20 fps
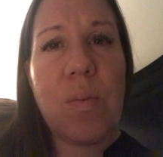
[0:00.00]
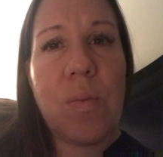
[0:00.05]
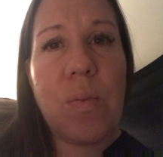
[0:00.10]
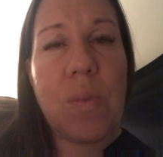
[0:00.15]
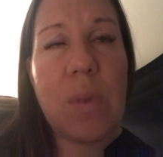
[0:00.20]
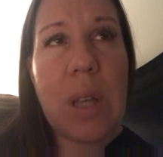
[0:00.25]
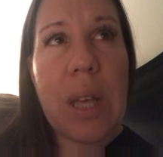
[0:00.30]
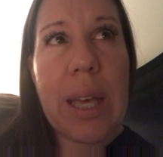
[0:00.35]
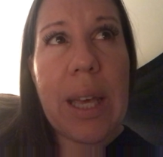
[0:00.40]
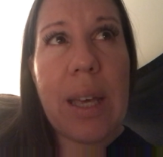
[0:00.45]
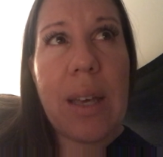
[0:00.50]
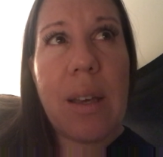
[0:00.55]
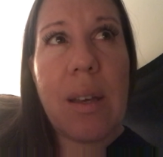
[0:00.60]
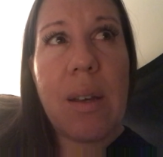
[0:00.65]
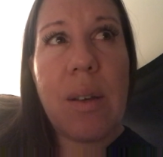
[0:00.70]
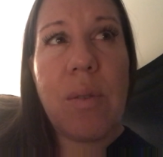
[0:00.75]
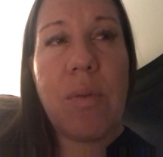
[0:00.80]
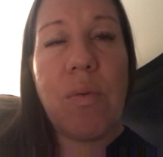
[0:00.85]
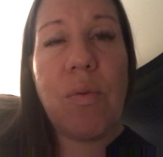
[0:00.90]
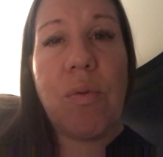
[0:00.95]
like
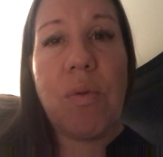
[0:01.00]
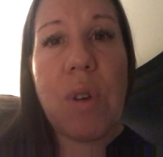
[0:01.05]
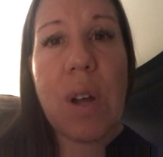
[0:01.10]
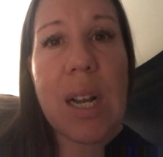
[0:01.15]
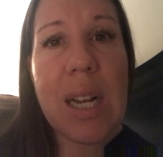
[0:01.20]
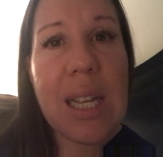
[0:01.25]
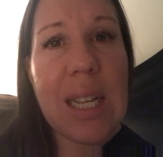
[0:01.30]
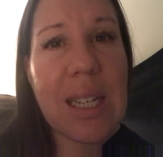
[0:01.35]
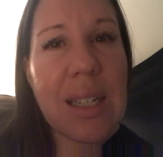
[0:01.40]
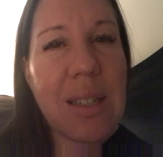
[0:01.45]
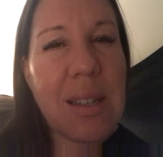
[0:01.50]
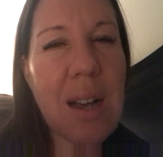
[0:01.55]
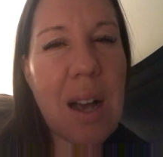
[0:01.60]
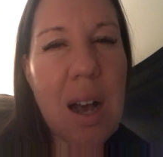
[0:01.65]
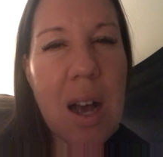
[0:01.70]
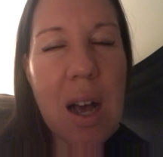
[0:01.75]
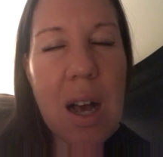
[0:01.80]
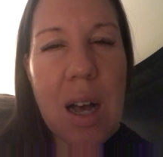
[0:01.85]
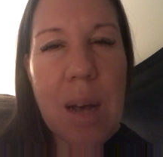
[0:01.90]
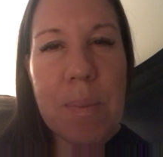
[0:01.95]
running
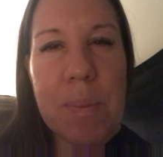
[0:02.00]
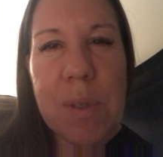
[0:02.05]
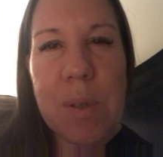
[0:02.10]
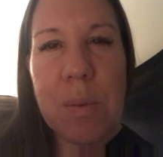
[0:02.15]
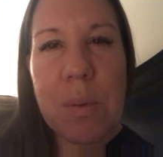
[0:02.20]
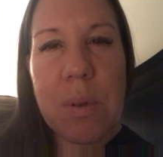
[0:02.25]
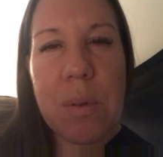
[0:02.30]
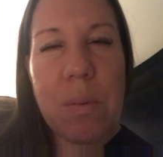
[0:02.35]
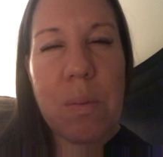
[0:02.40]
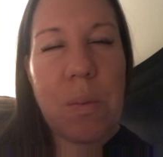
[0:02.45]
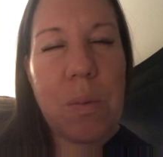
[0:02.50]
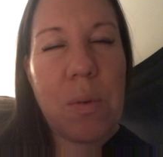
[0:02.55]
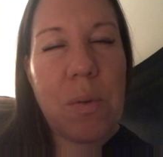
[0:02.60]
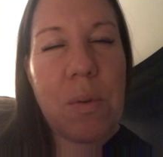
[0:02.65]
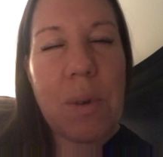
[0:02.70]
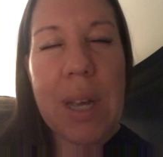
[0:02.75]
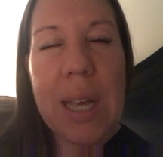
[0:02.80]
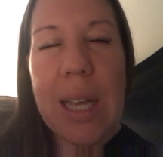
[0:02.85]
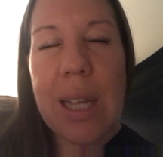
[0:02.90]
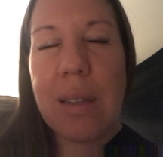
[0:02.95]
tops with
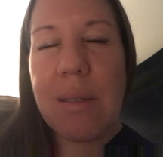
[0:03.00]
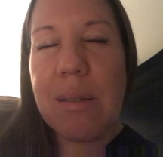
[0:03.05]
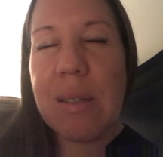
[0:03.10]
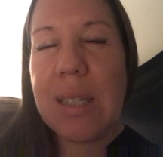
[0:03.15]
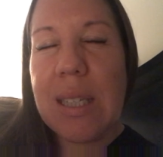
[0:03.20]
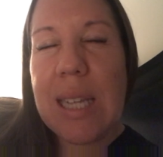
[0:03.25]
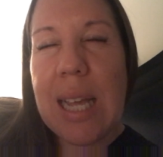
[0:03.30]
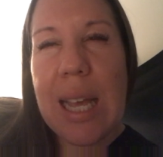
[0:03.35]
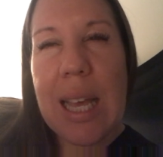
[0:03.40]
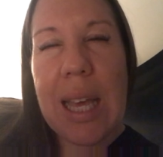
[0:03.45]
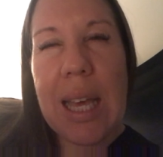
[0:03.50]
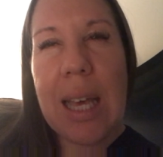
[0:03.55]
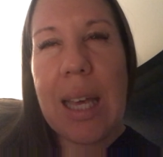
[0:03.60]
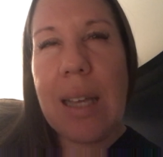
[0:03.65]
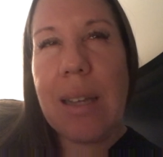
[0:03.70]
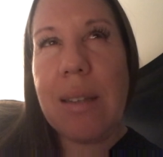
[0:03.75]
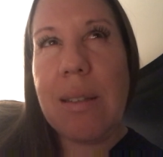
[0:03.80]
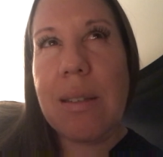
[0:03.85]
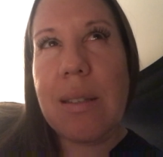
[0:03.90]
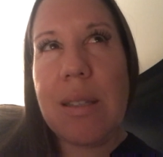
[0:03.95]
great
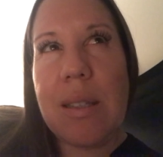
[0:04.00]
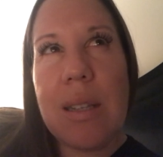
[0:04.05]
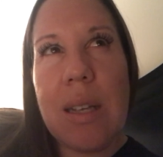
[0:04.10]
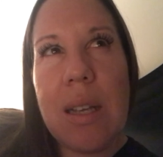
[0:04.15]
sayings,